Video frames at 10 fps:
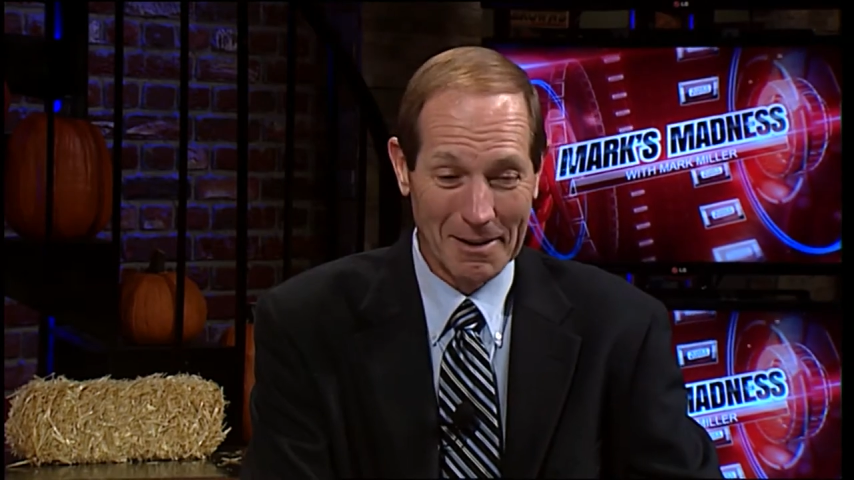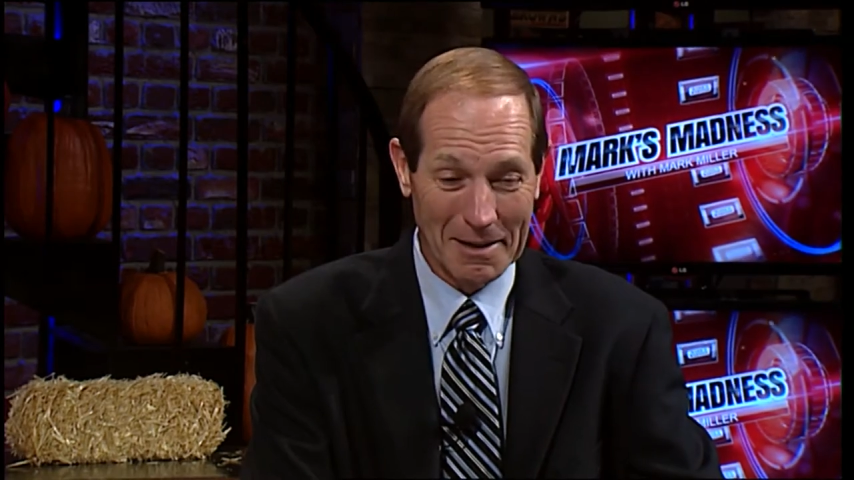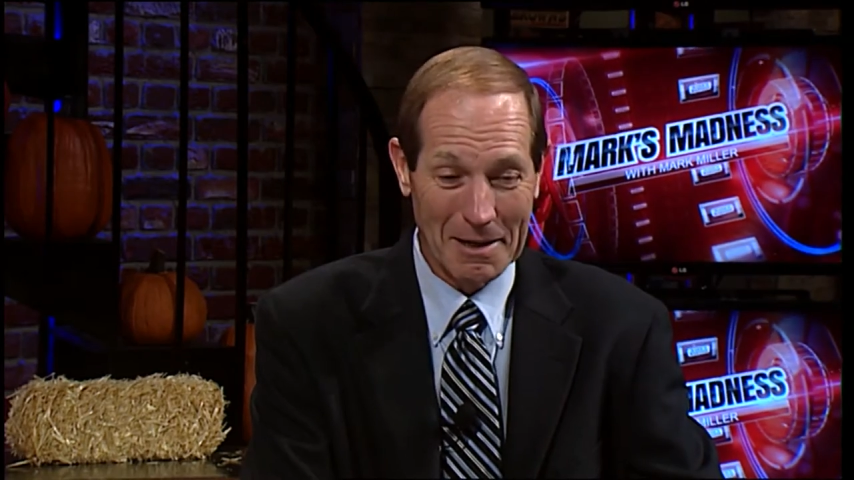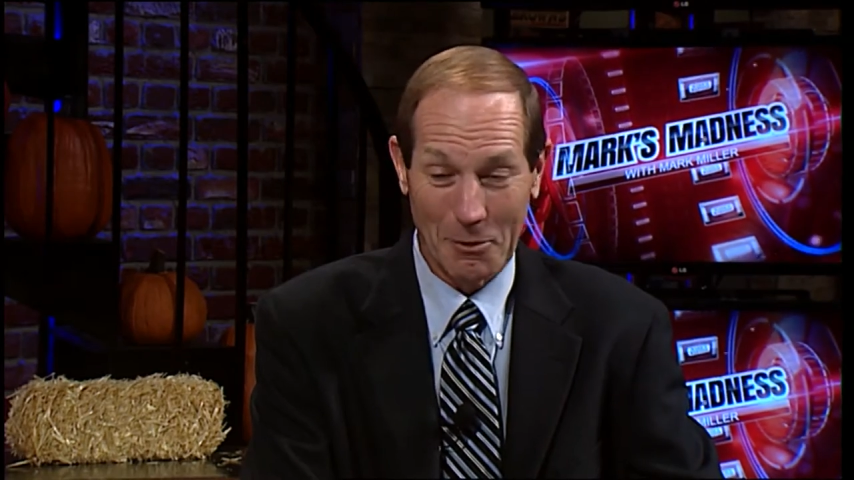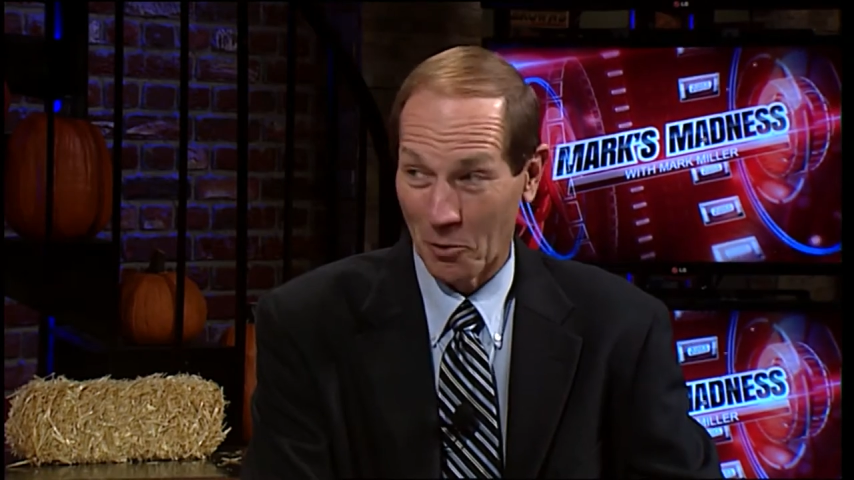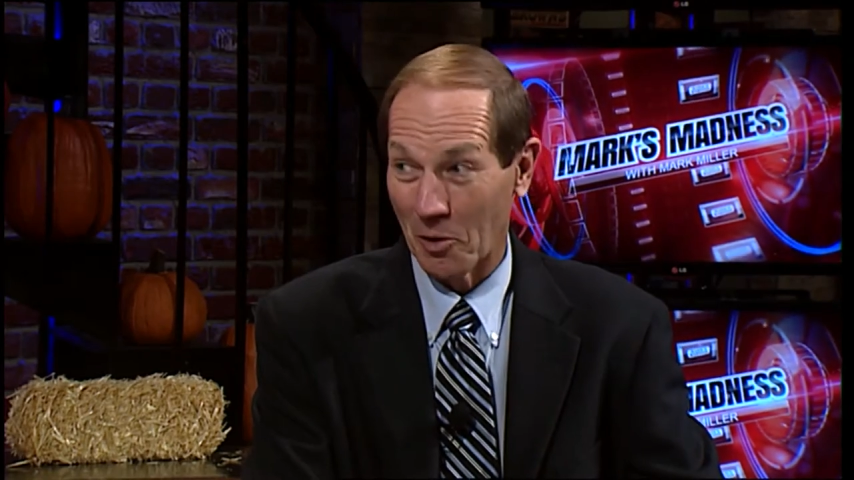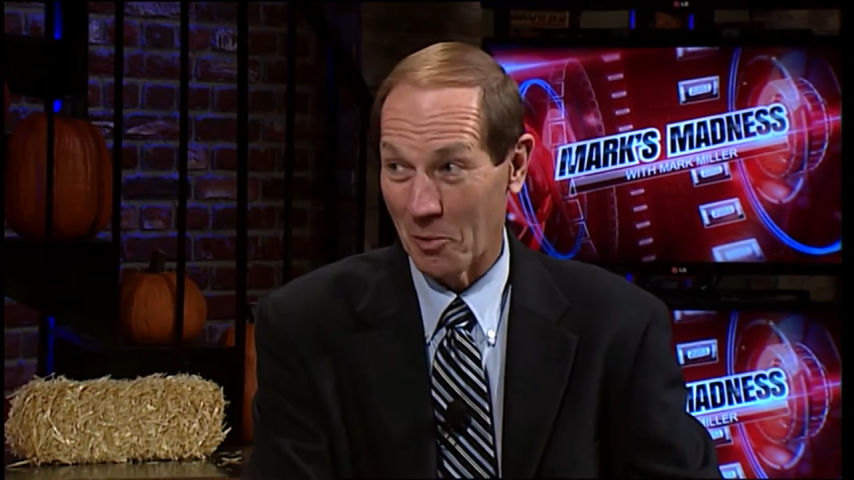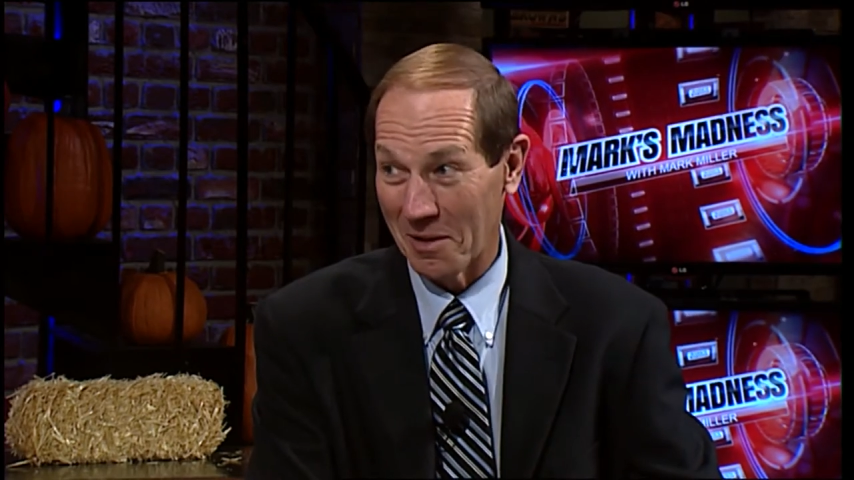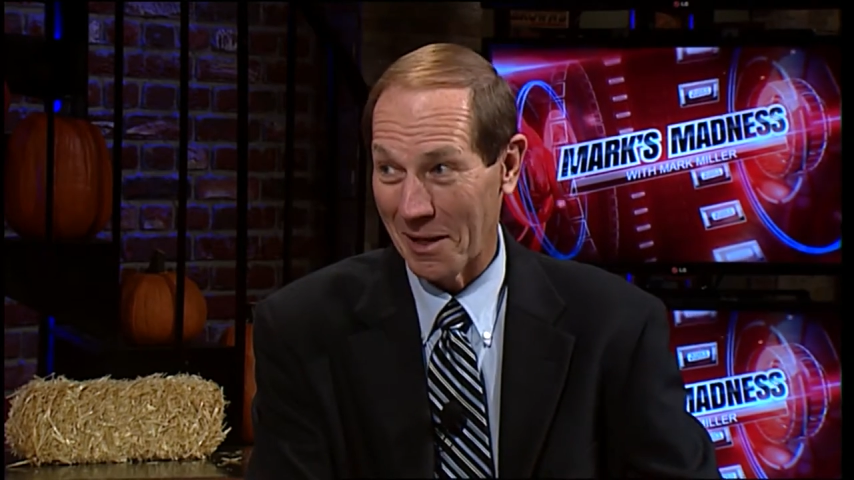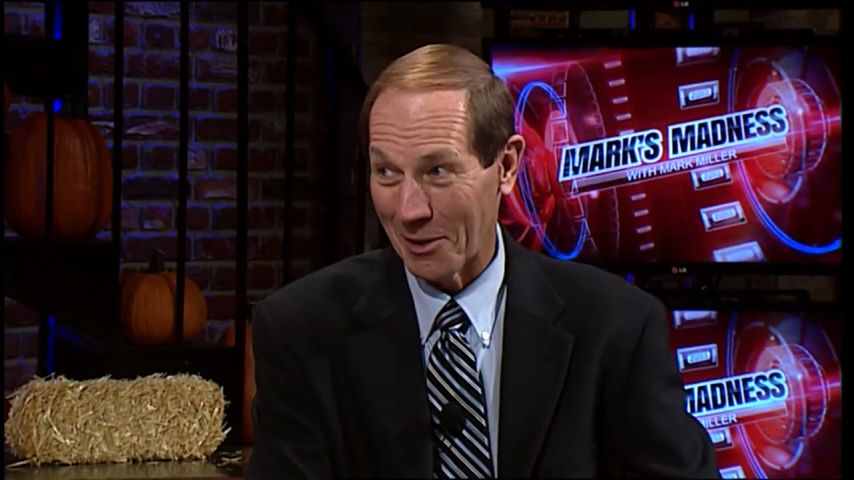uh, we're going
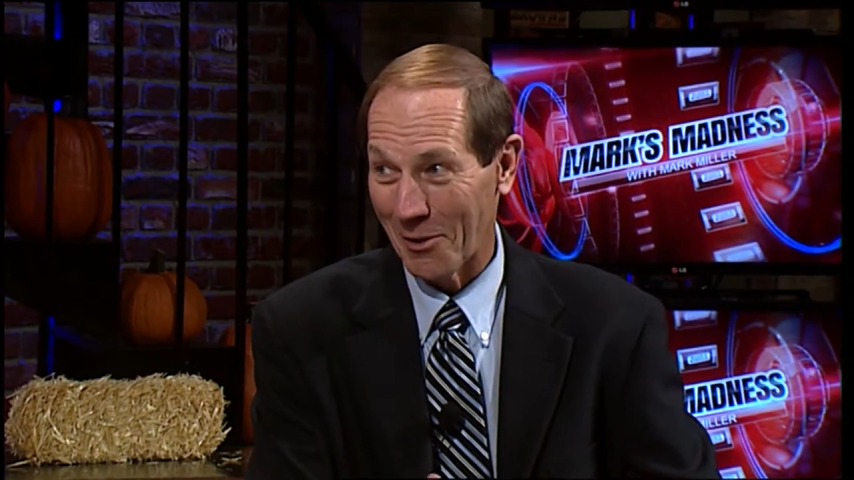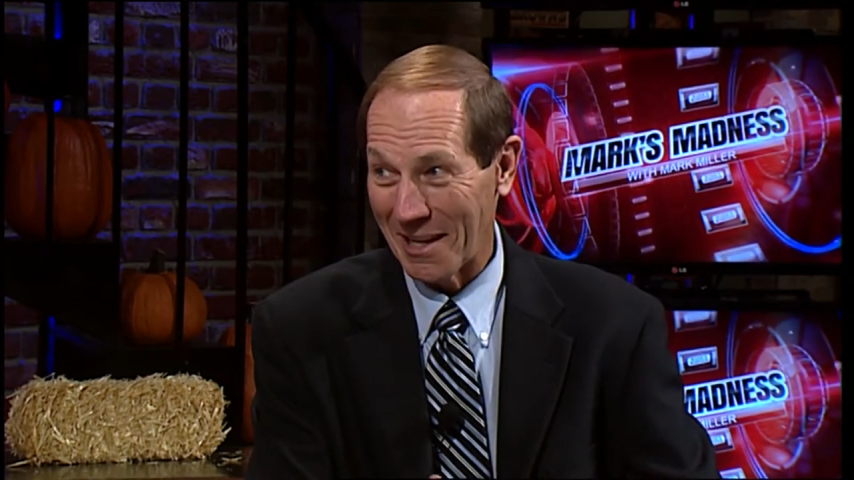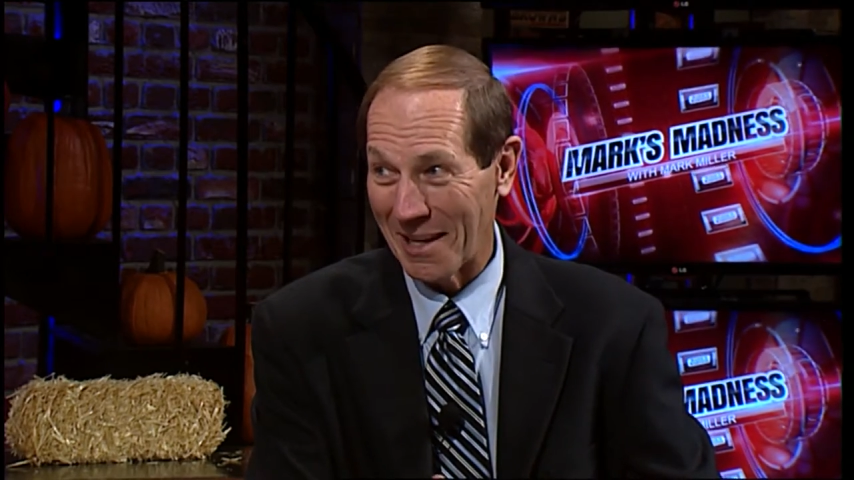to be a lot of great